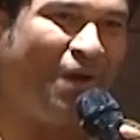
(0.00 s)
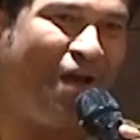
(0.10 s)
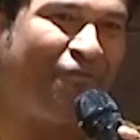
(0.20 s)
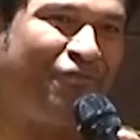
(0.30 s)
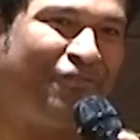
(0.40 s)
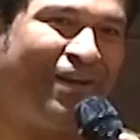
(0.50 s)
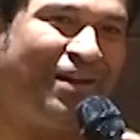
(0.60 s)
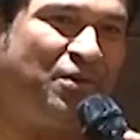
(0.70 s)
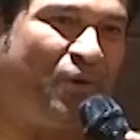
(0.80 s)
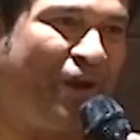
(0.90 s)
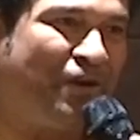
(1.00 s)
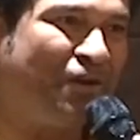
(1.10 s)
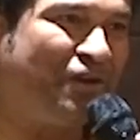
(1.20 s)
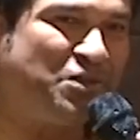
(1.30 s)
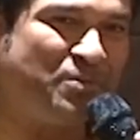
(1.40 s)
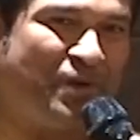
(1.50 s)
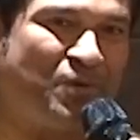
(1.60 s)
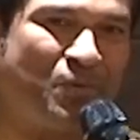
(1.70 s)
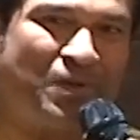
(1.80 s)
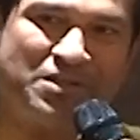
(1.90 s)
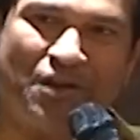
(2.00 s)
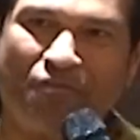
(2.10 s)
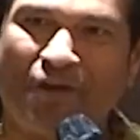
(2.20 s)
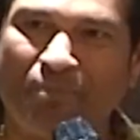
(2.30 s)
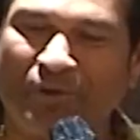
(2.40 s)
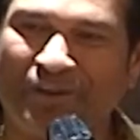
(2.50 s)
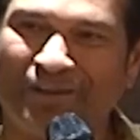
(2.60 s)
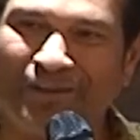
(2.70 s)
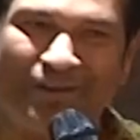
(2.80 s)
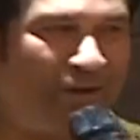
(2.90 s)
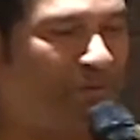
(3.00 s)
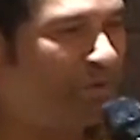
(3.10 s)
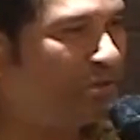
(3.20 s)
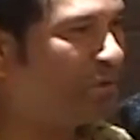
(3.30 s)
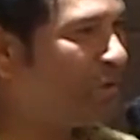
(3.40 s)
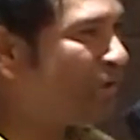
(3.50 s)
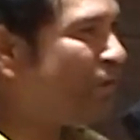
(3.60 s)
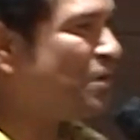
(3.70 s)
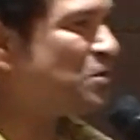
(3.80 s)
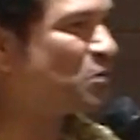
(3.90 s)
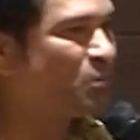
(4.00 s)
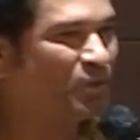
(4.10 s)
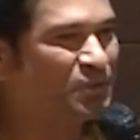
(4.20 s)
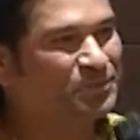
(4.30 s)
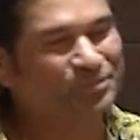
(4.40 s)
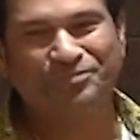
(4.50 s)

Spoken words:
love and your encouragement towards our family. It means a lot. Thank you so much.